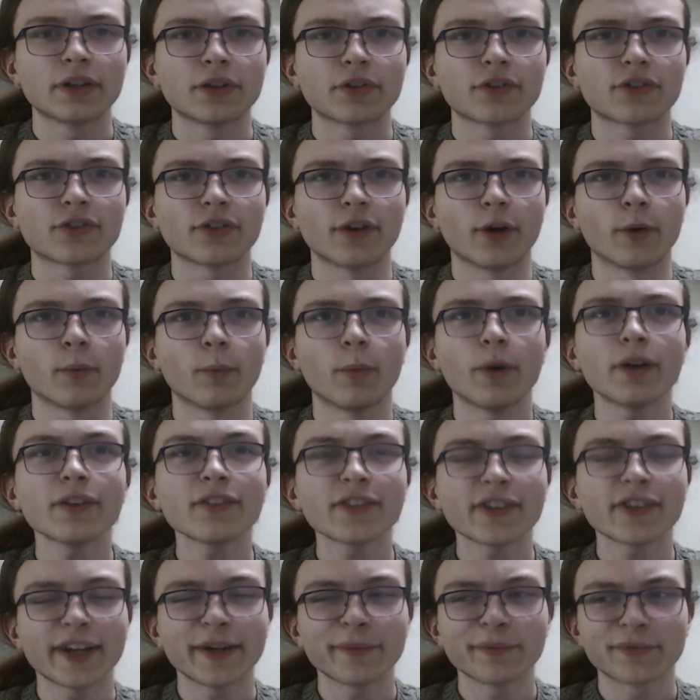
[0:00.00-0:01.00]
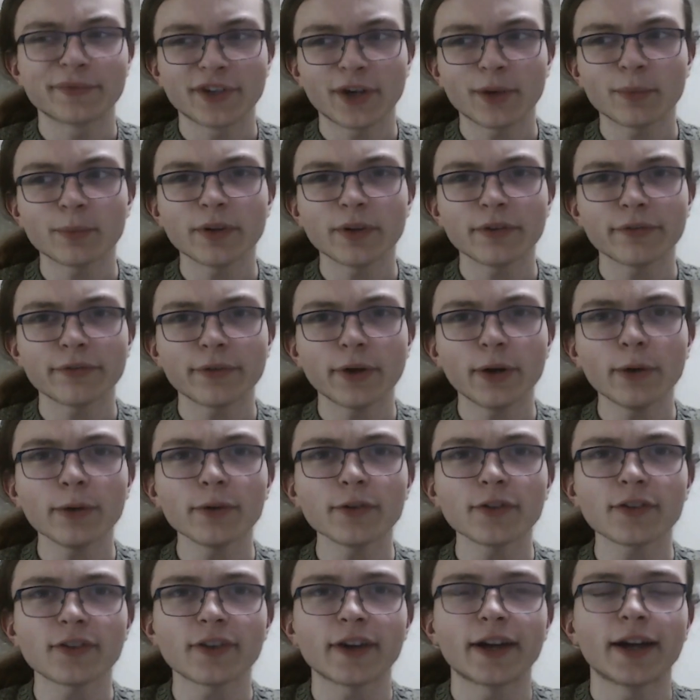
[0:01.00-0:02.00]
So once I'm done with
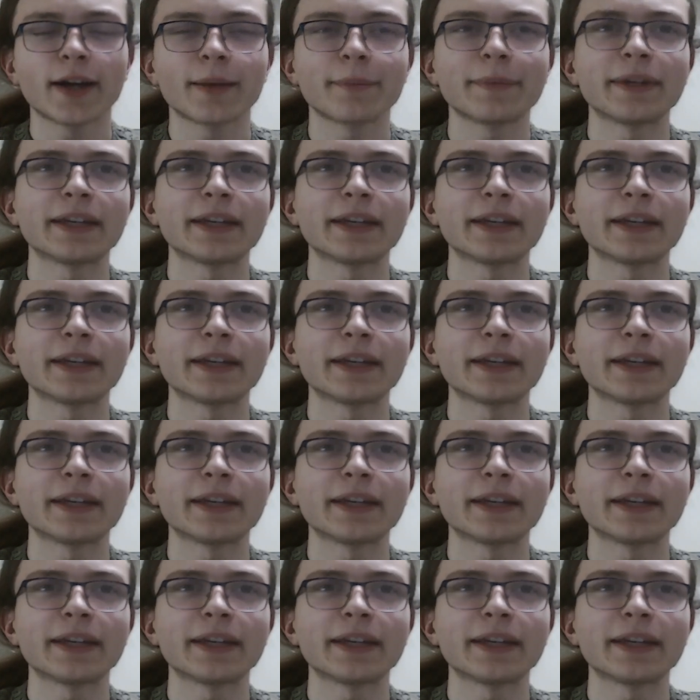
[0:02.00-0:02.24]
those, I